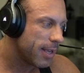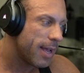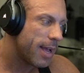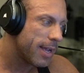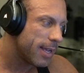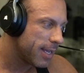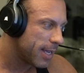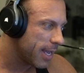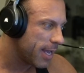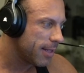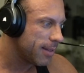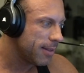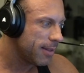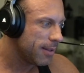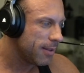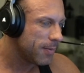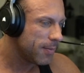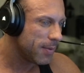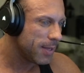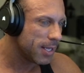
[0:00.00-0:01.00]

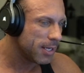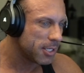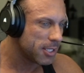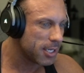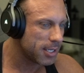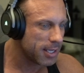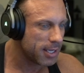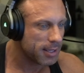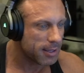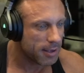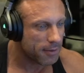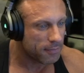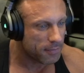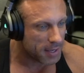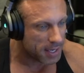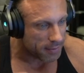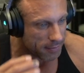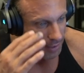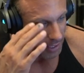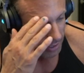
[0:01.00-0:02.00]
Again, me and Jeanette have
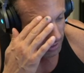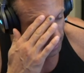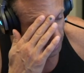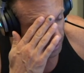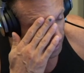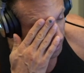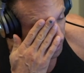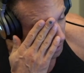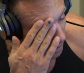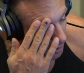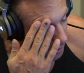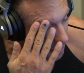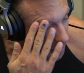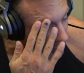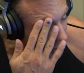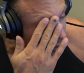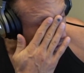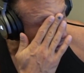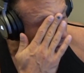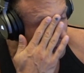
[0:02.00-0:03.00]
been visiting
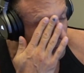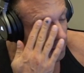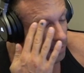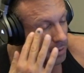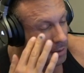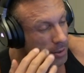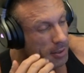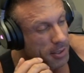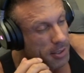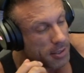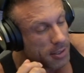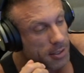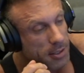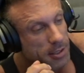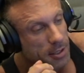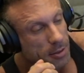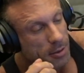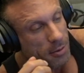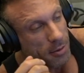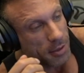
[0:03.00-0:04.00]
Hooter,
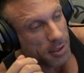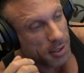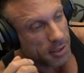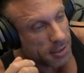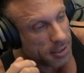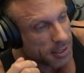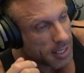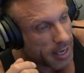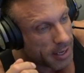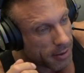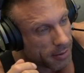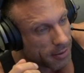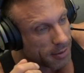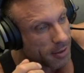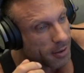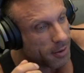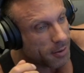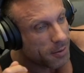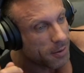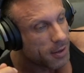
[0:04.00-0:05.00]
Hooters, Hooters, I don't
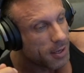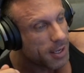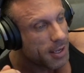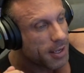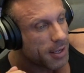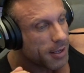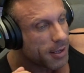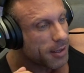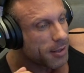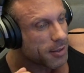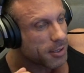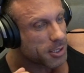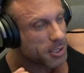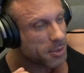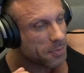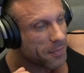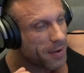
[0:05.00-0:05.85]
know, doesn't